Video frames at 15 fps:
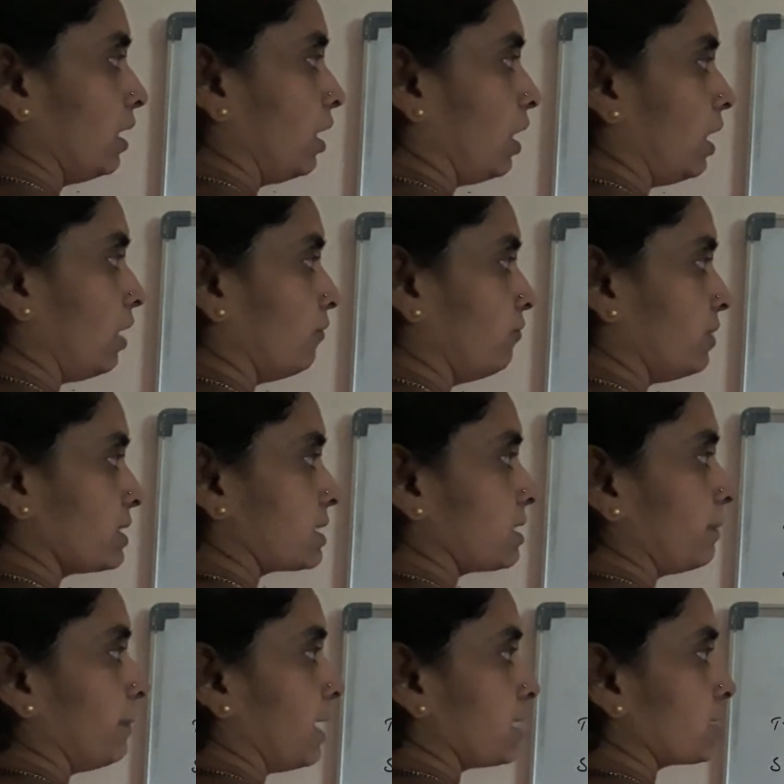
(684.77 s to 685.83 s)
how was the
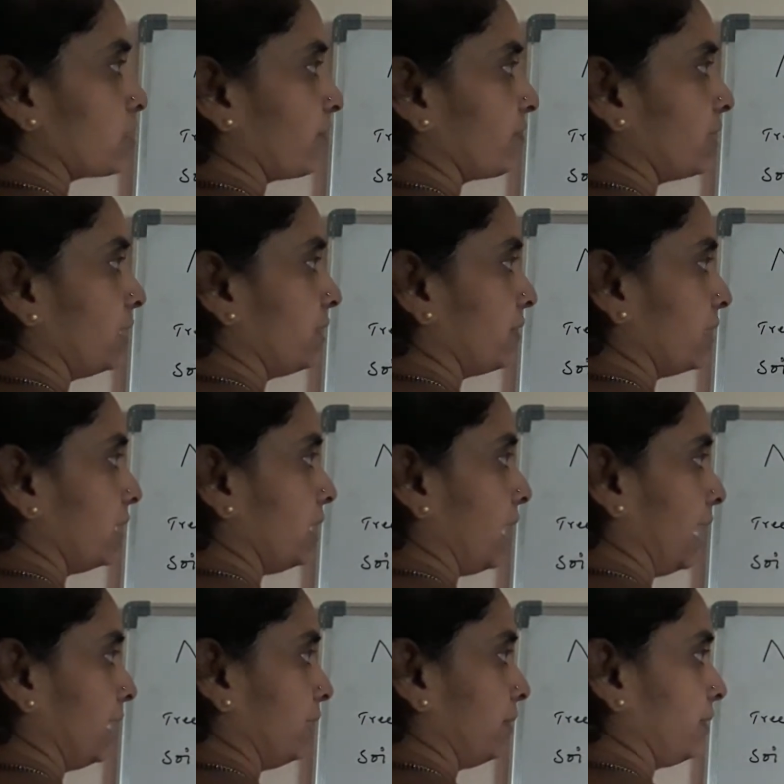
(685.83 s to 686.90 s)
mass of the tree
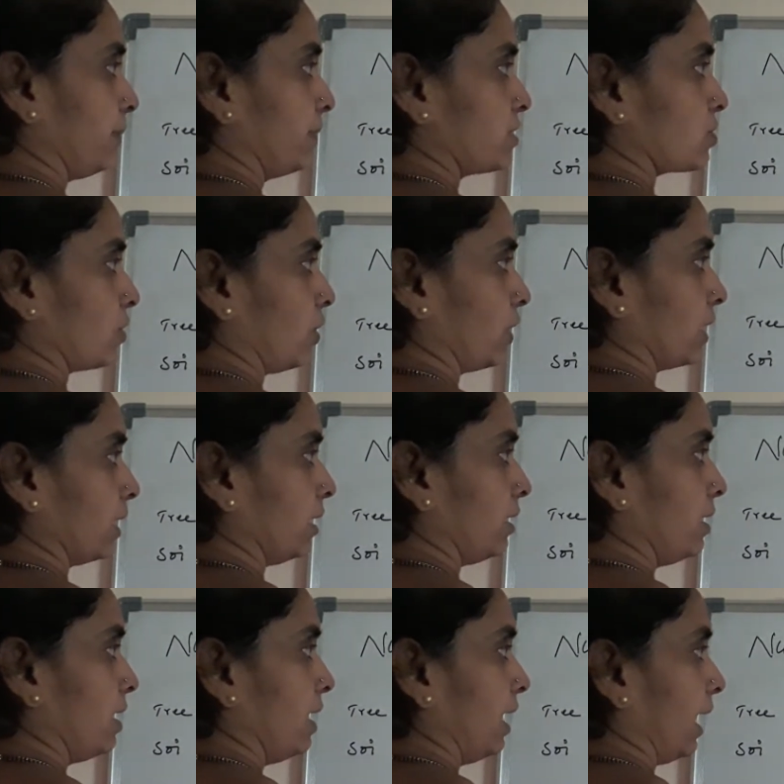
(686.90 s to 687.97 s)
and soil
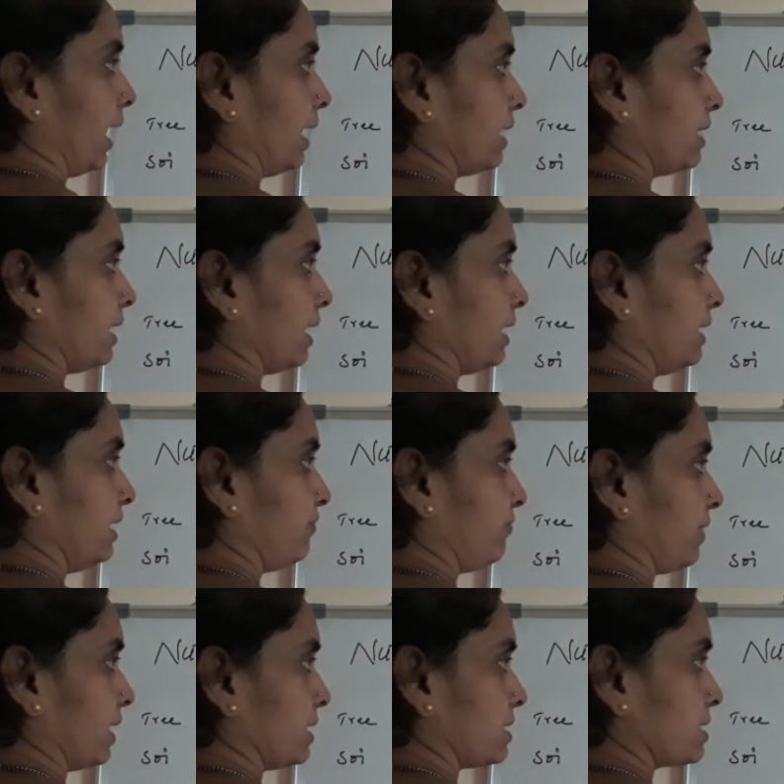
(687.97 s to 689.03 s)
and their
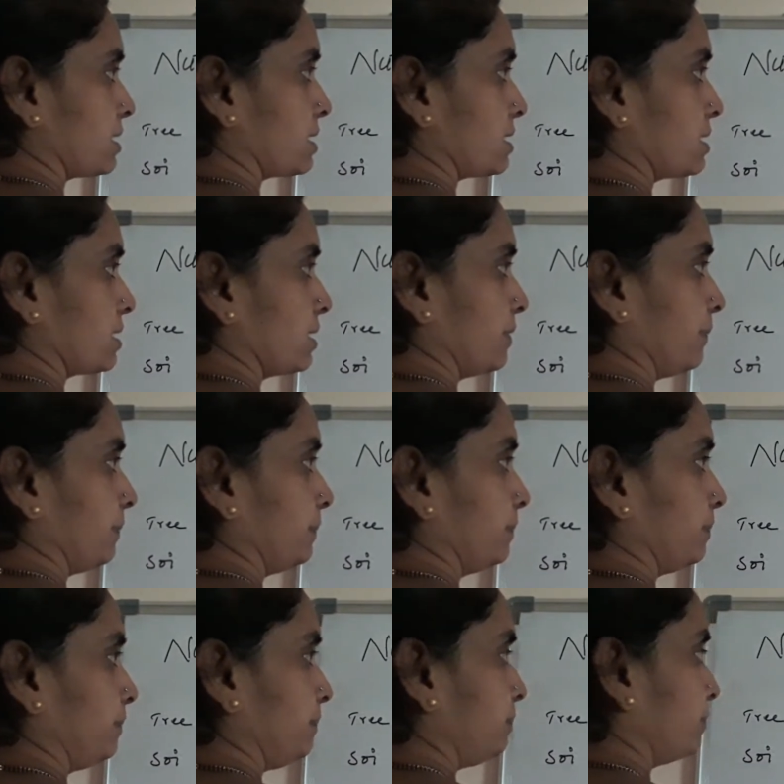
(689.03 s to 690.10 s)
difference?
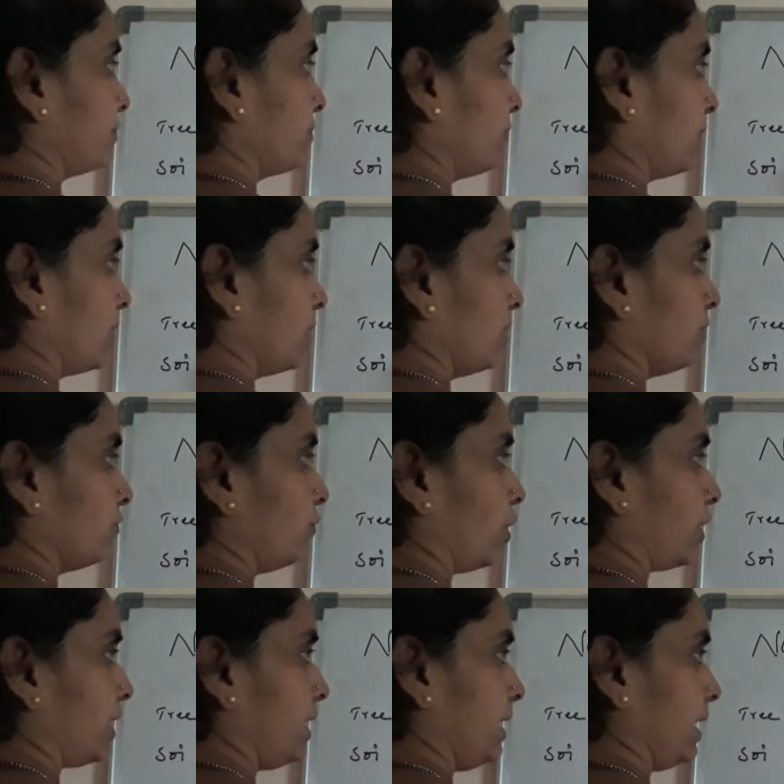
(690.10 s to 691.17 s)
What
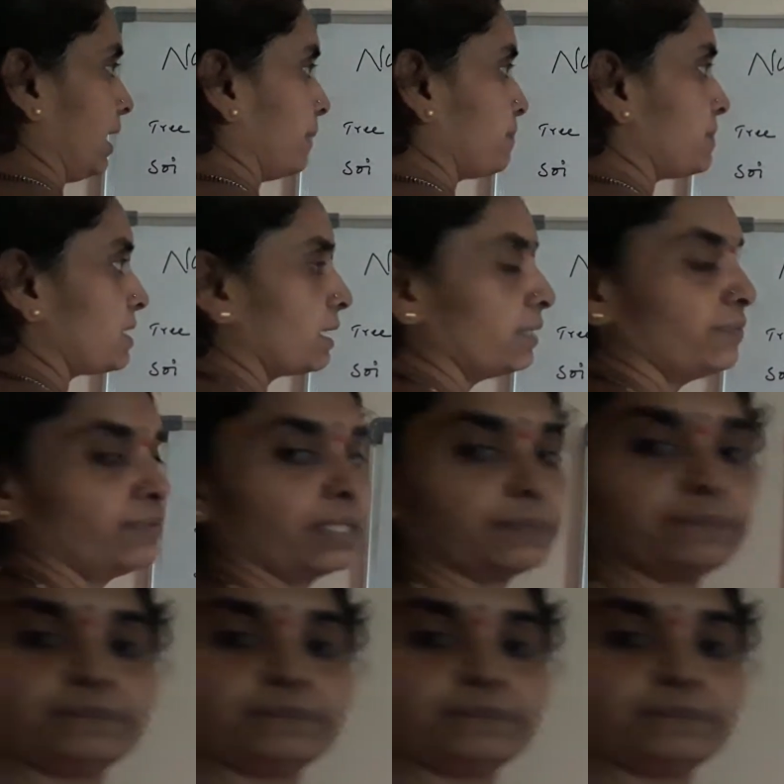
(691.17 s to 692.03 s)
he observed.